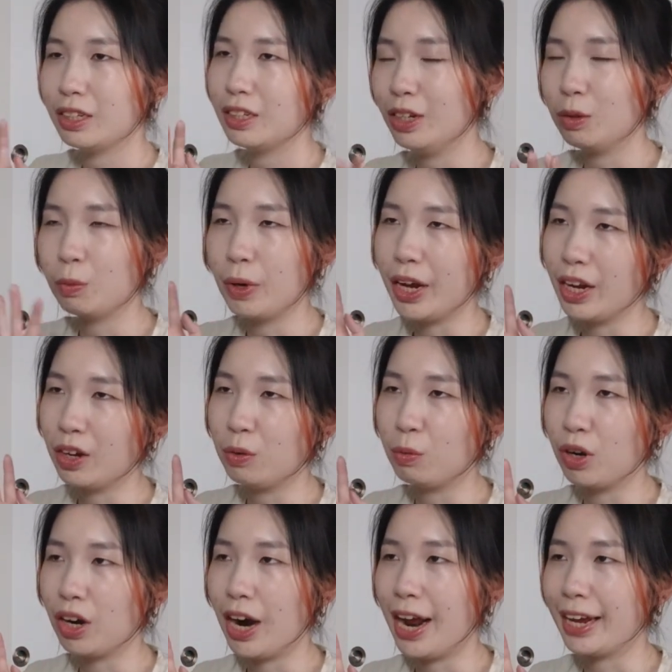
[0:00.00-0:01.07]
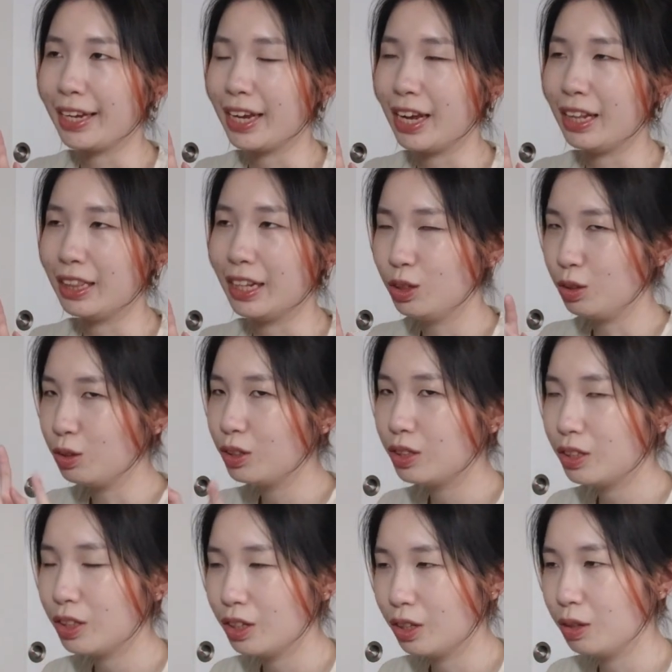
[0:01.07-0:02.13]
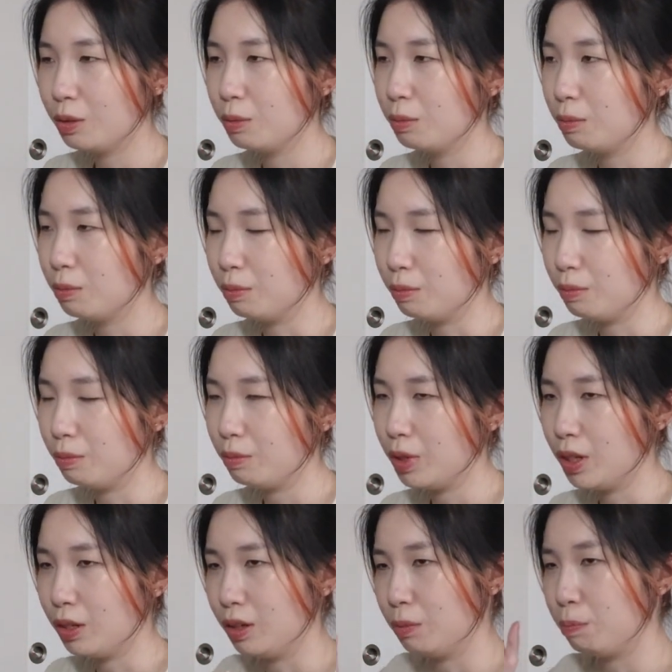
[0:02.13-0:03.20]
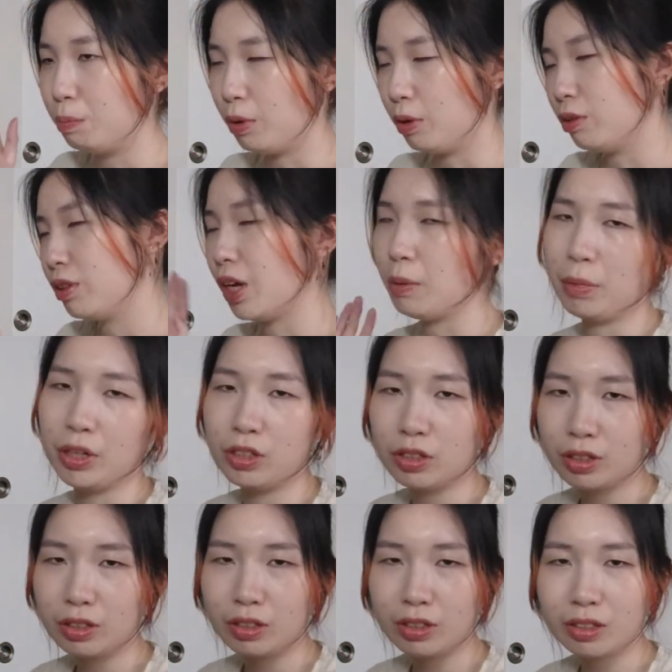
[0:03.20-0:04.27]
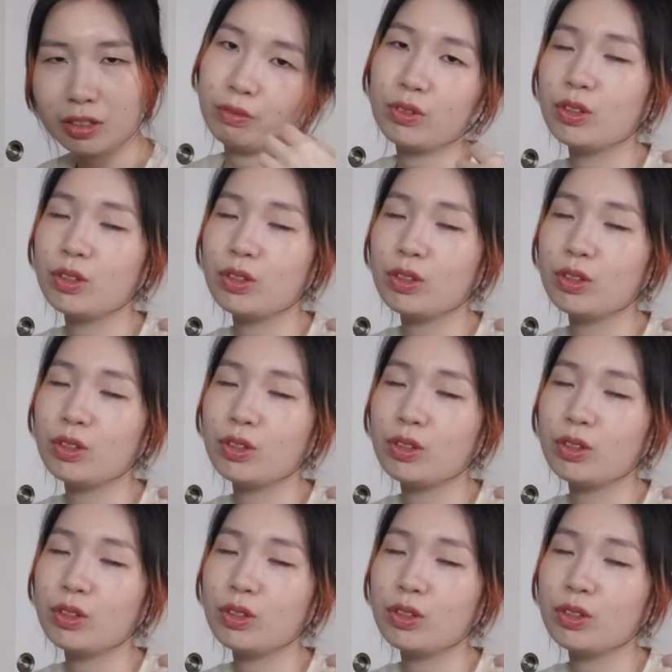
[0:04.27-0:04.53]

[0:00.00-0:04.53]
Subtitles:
in a way where I can use them in both dimensions.